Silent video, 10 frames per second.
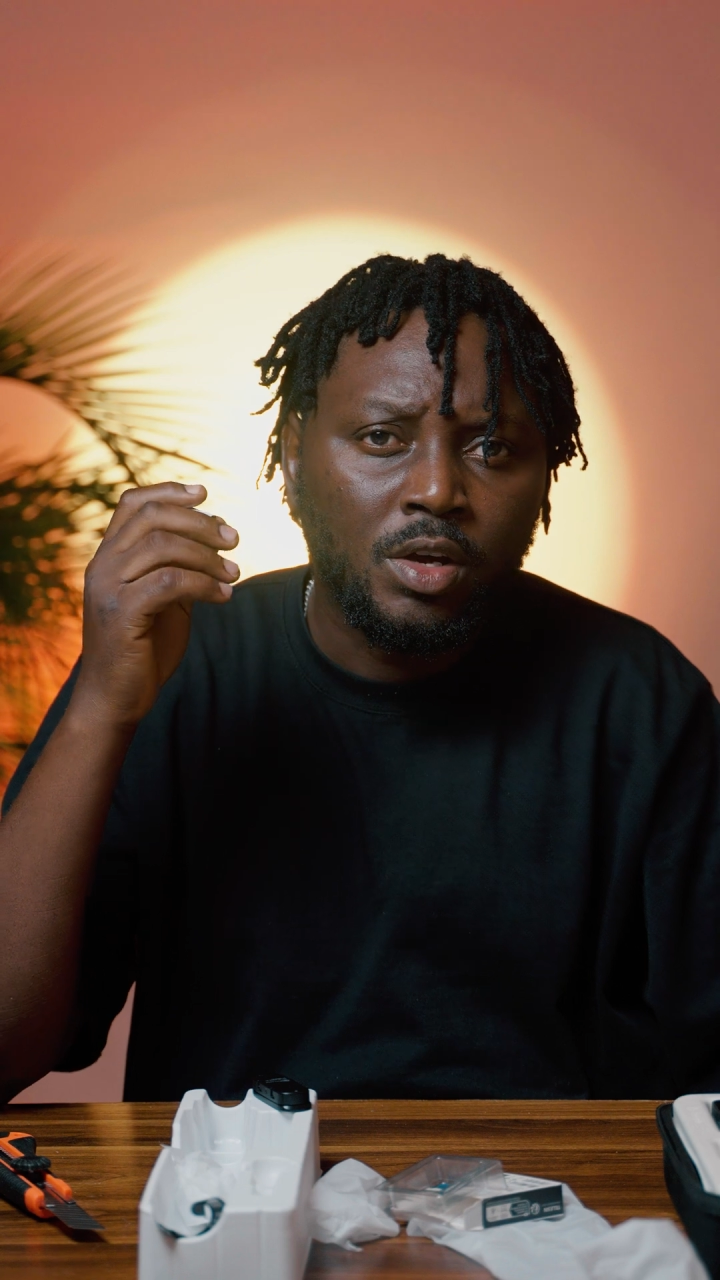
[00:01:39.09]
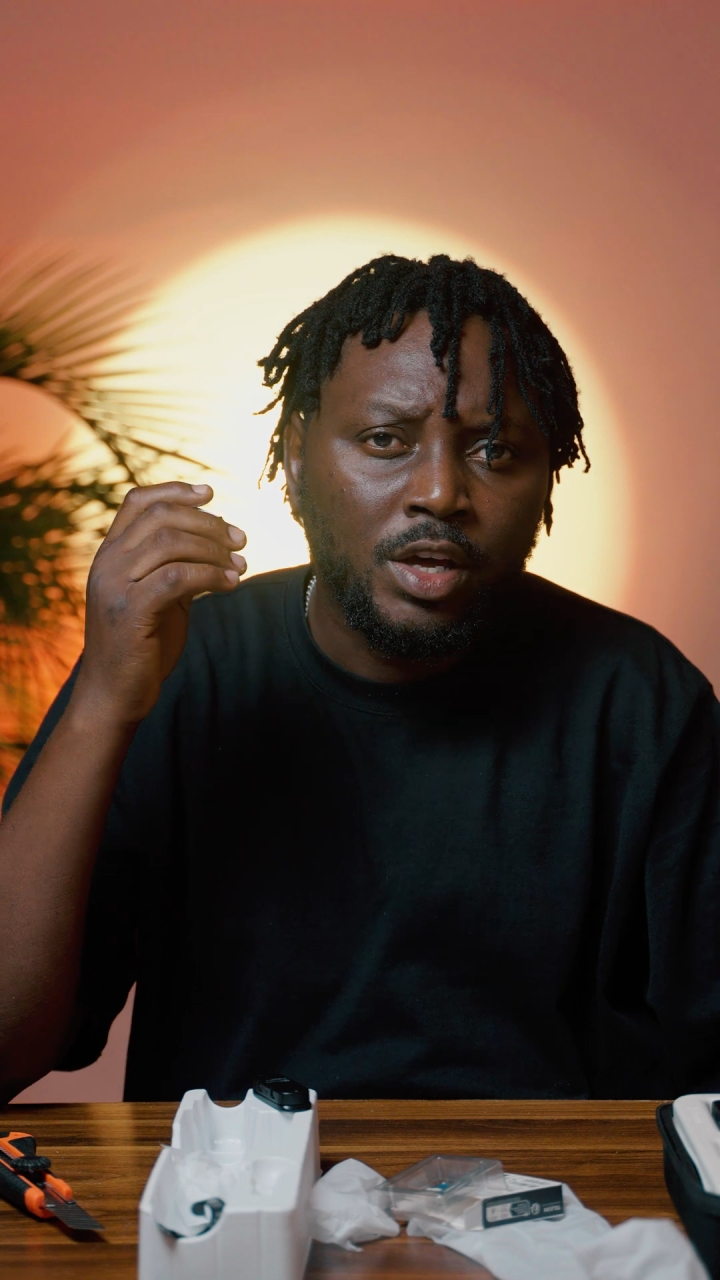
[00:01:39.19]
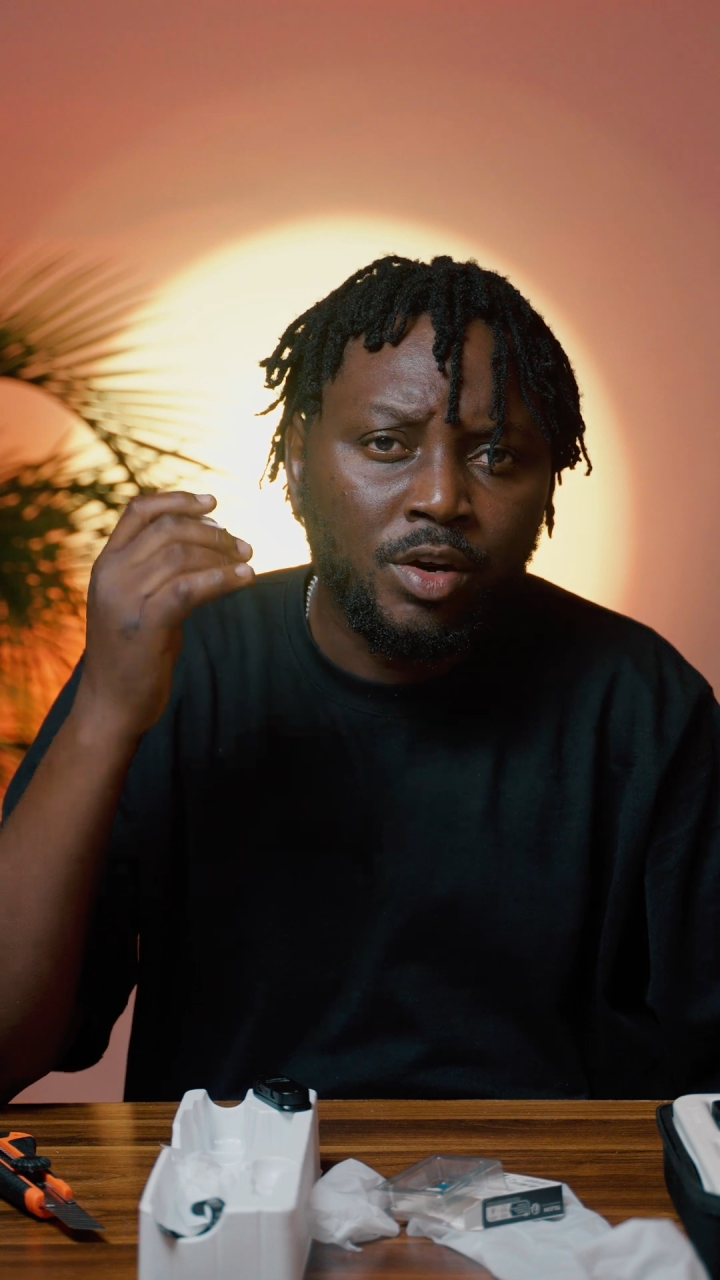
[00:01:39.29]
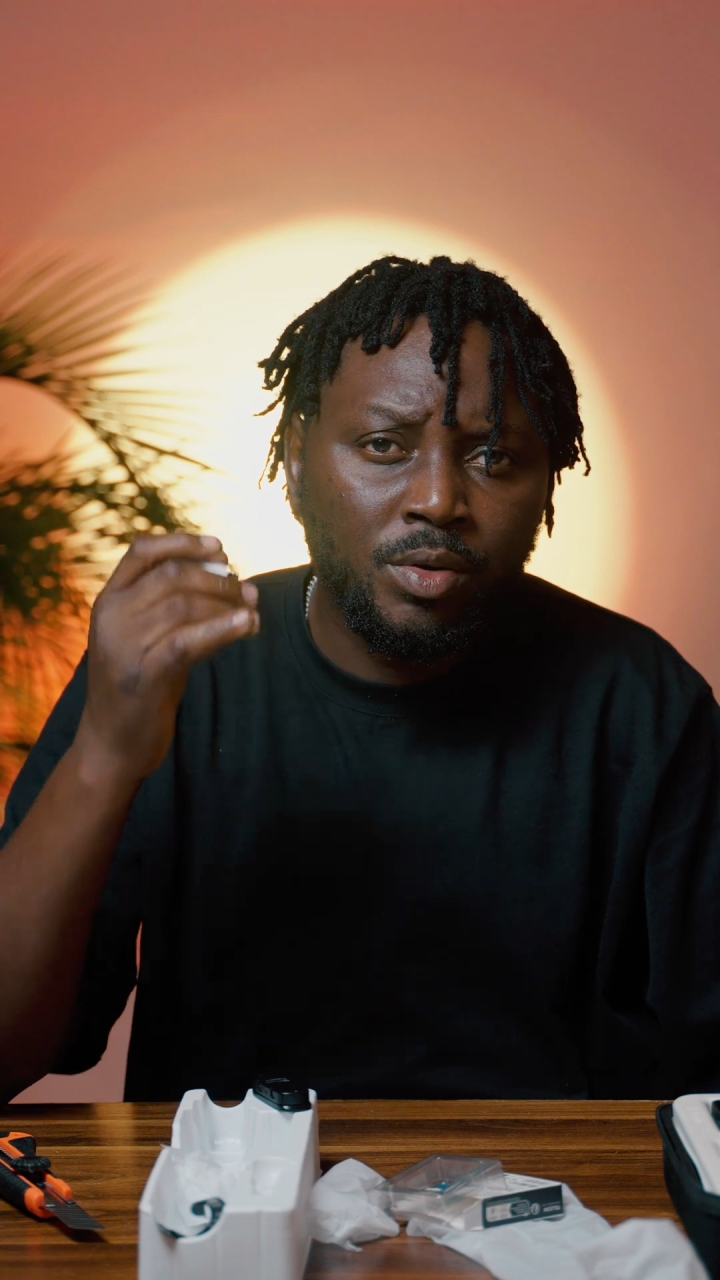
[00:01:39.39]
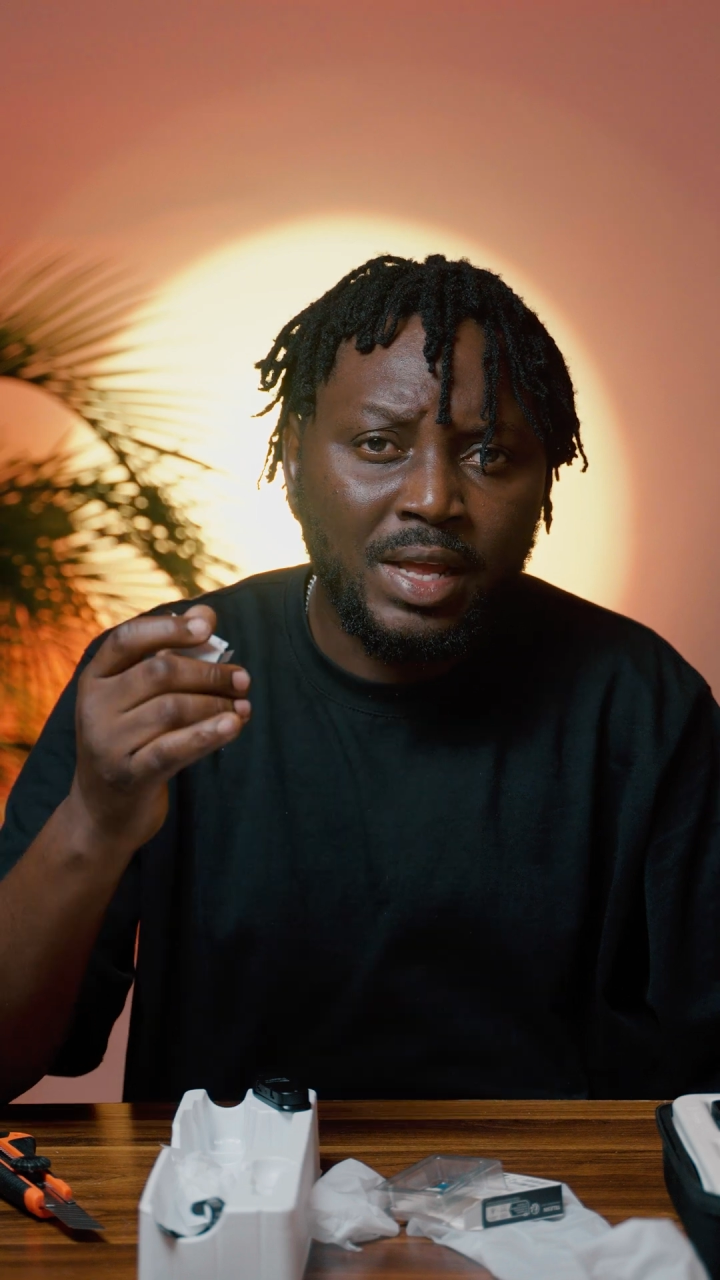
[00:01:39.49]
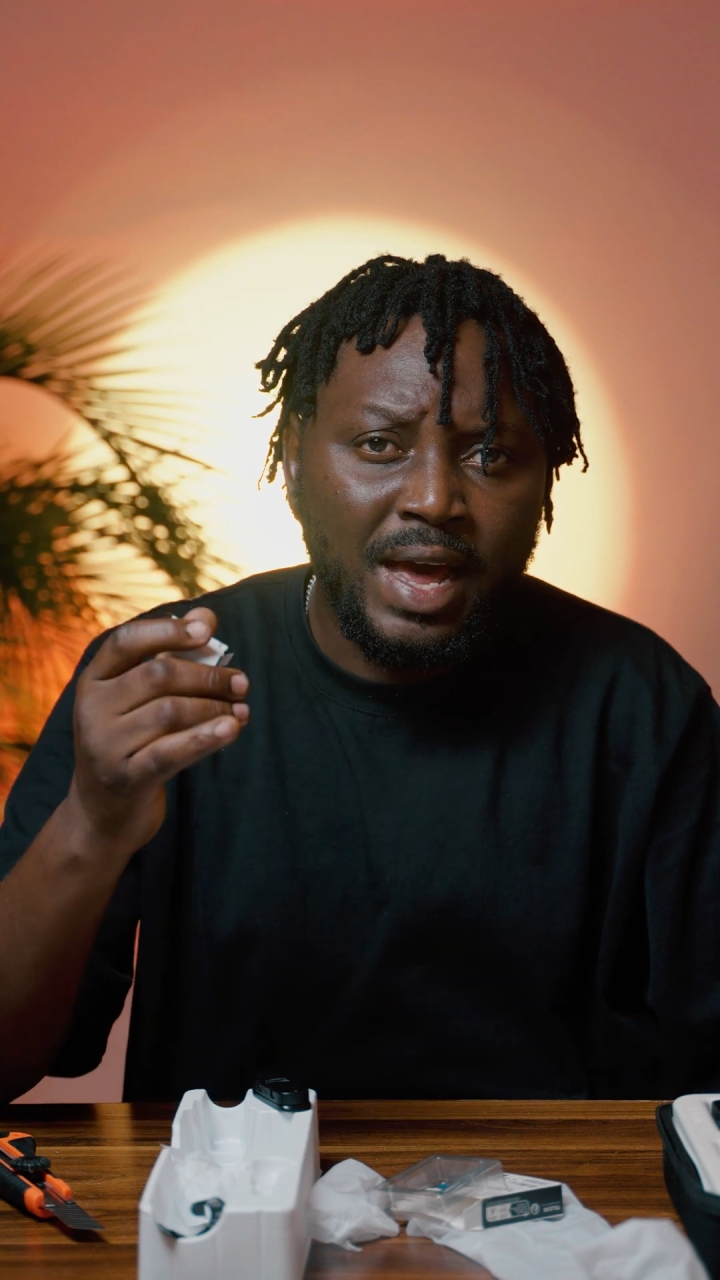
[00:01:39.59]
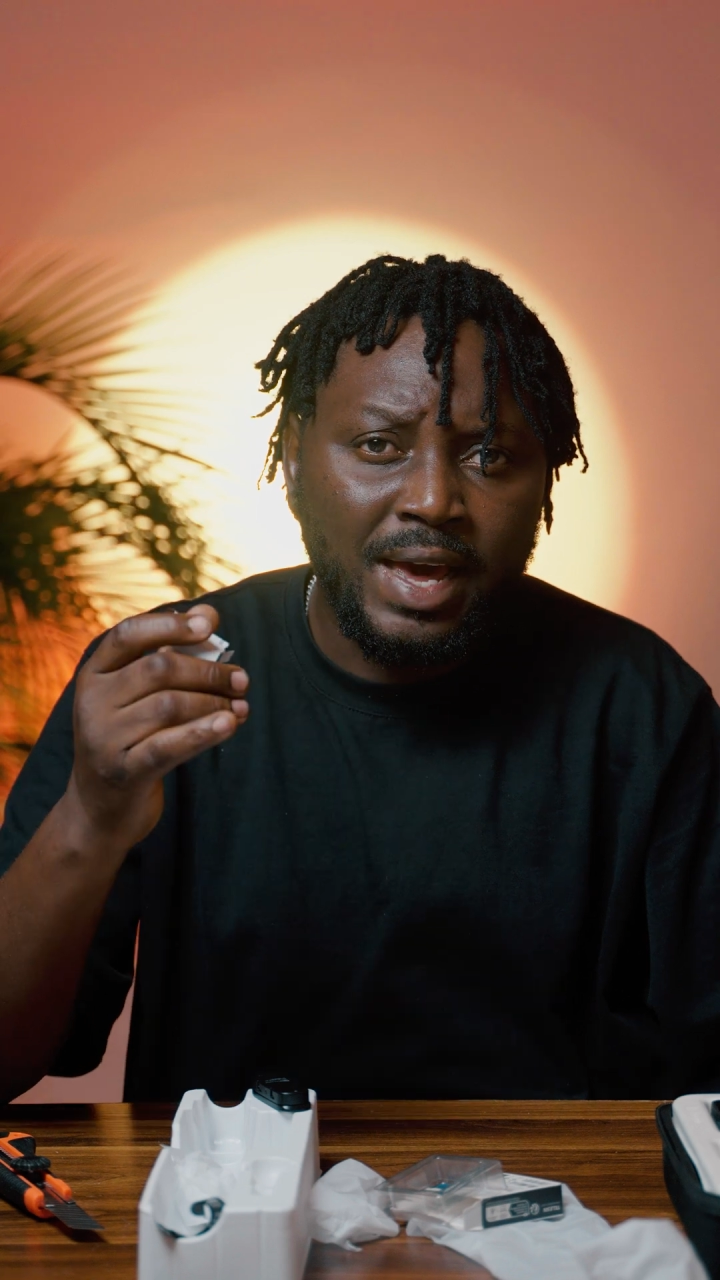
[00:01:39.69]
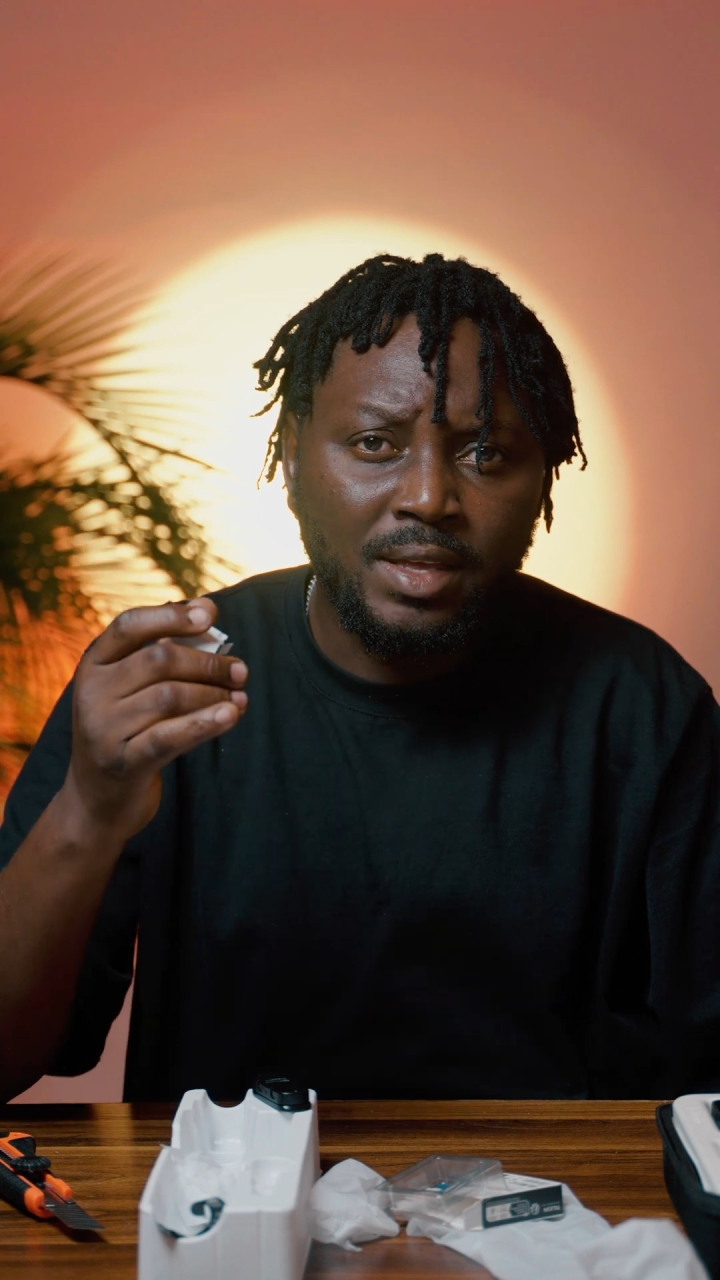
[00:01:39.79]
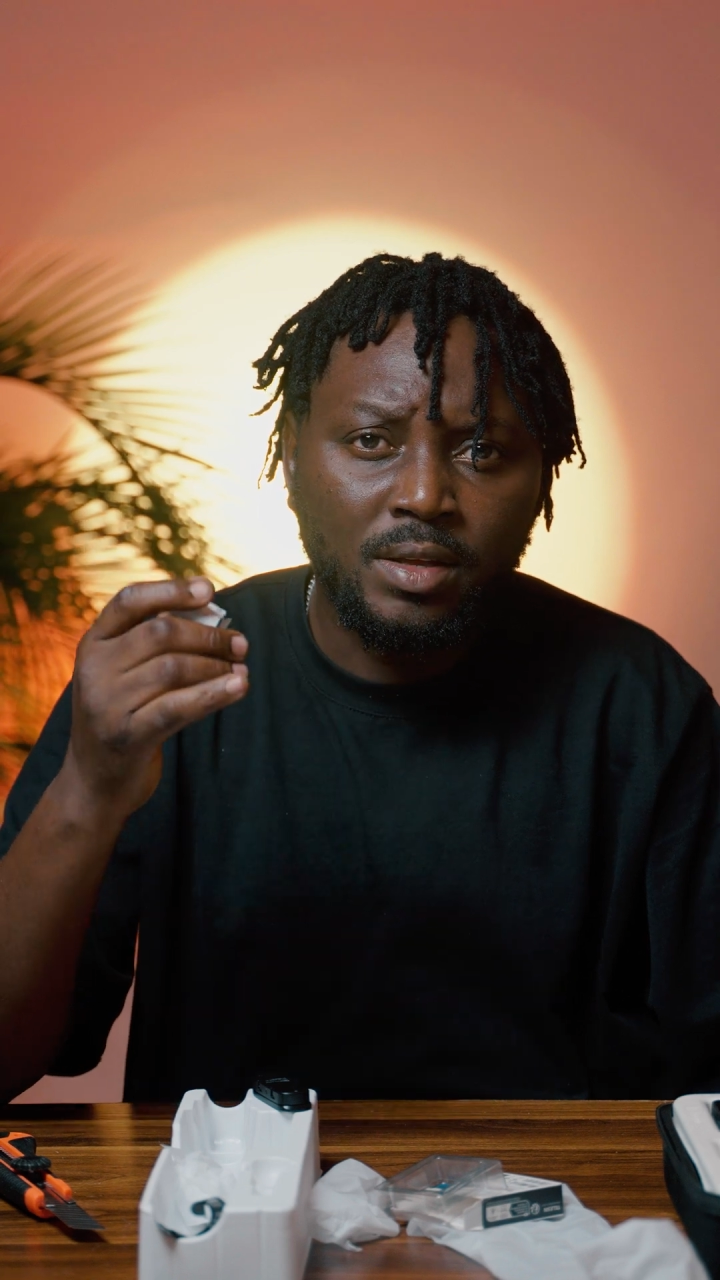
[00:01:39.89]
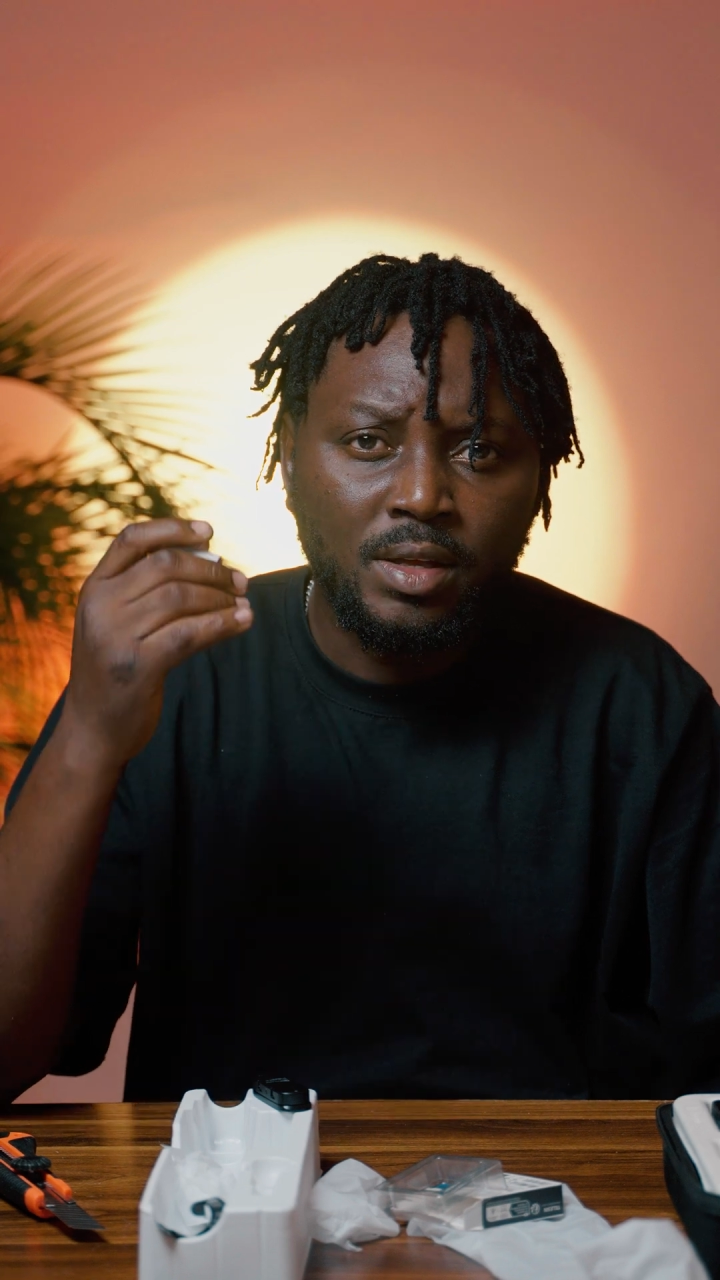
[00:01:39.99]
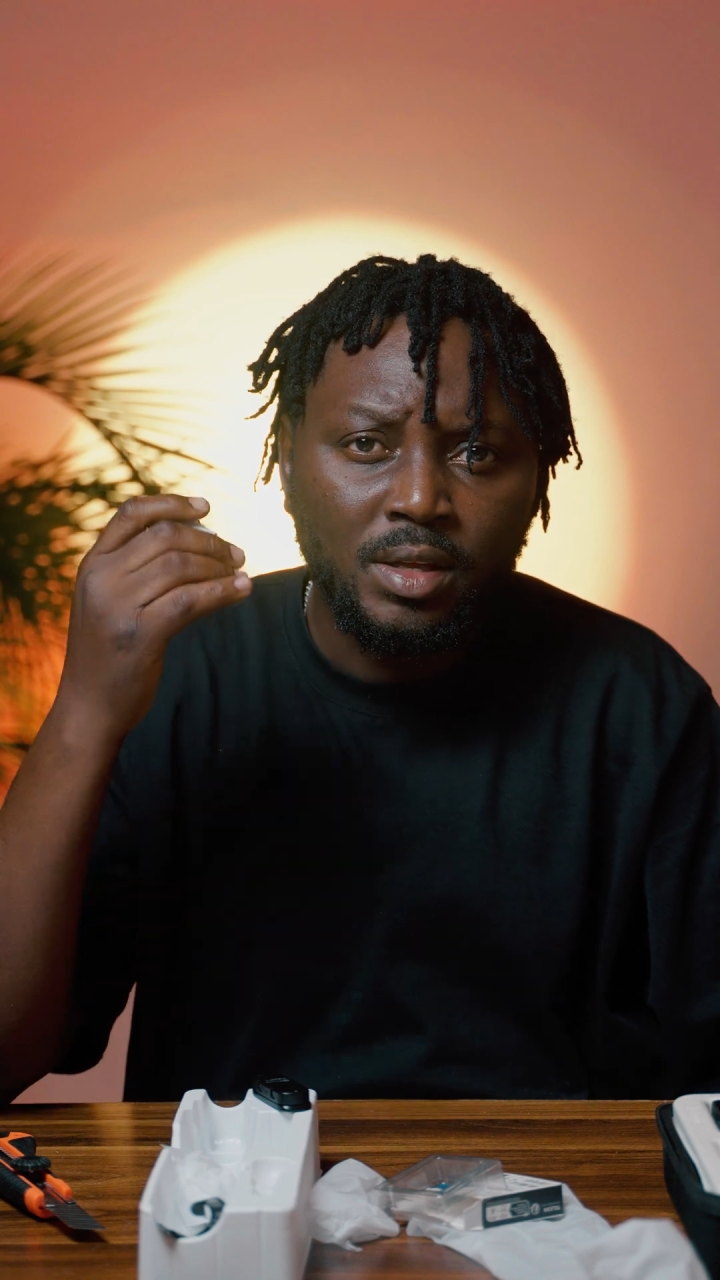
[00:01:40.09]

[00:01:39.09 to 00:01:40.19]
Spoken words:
Hero 9,